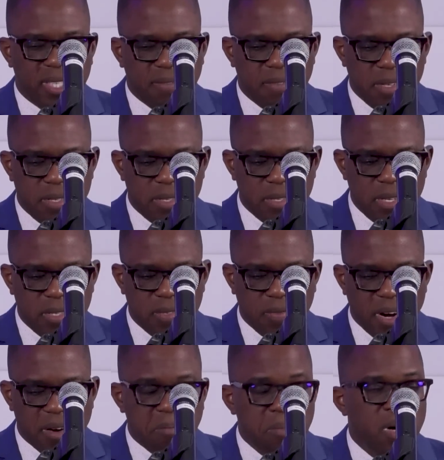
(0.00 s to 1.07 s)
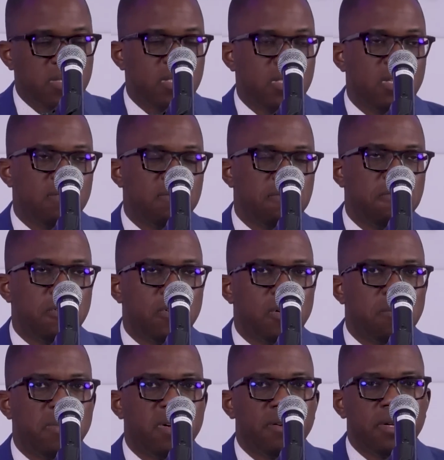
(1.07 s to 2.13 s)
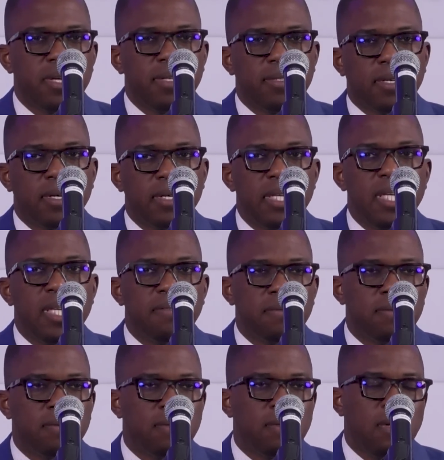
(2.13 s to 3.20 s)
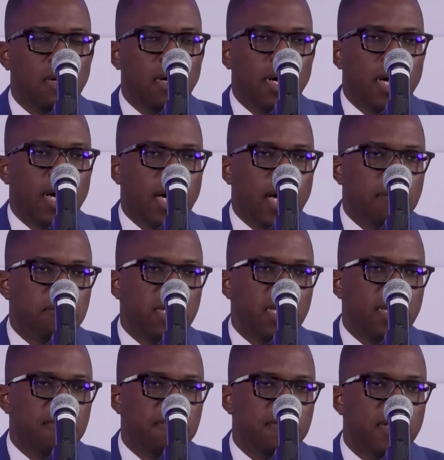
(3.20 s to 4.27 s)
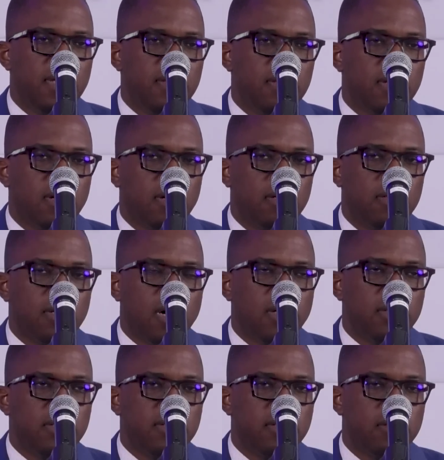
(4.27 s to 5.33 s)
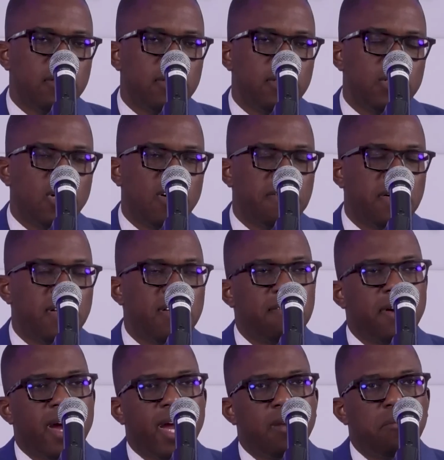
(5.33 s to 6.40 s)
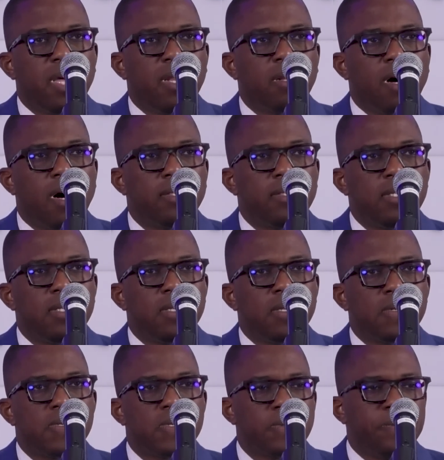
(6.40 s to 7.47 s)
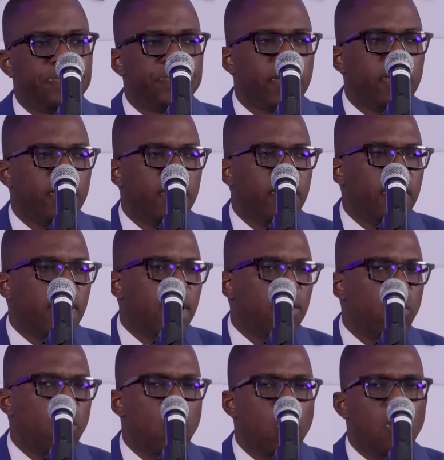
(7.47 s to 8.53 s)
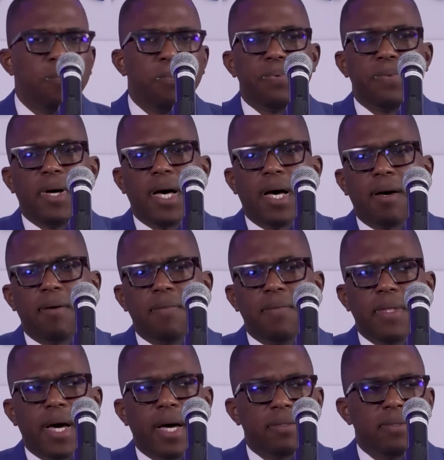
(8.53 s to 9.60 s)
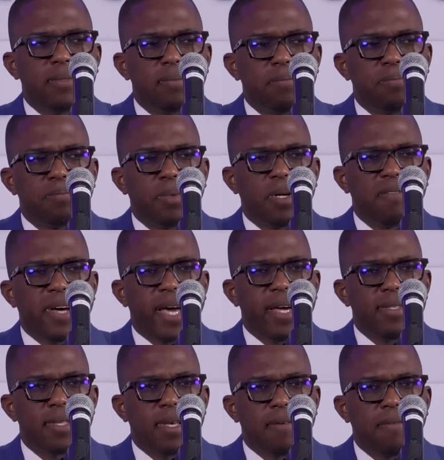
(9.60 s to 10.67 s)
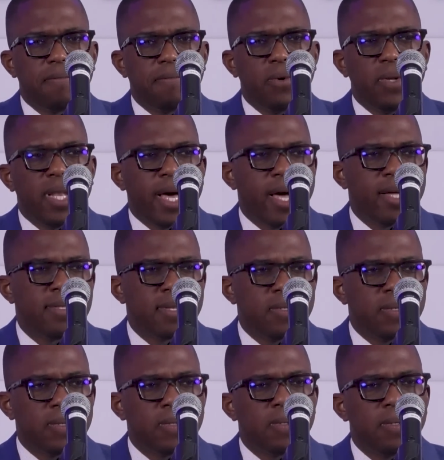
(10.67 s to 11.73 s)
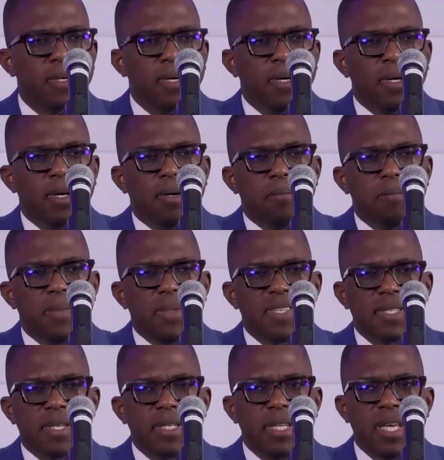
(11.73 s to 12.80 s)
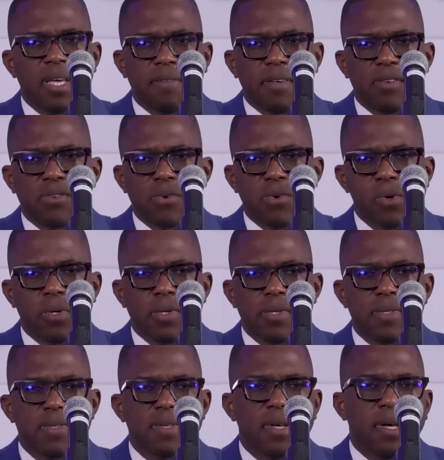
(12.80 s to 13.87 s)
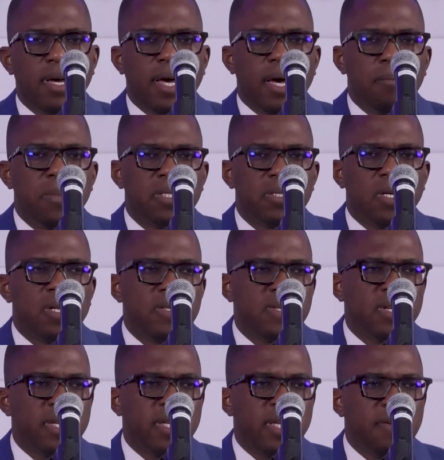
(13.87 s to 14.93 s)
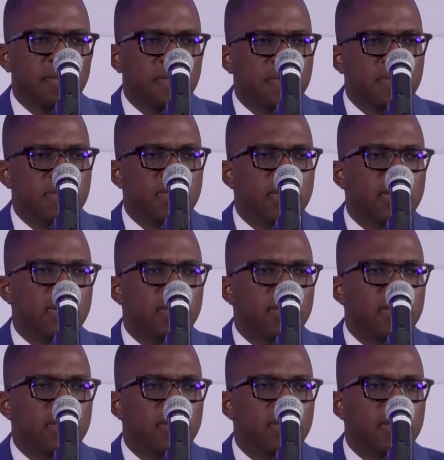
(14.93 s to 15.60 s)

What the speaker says: is very positive for Barita, even if the tough environment continues. I hope that provides a full answer to Mr. David Rose, but also gives the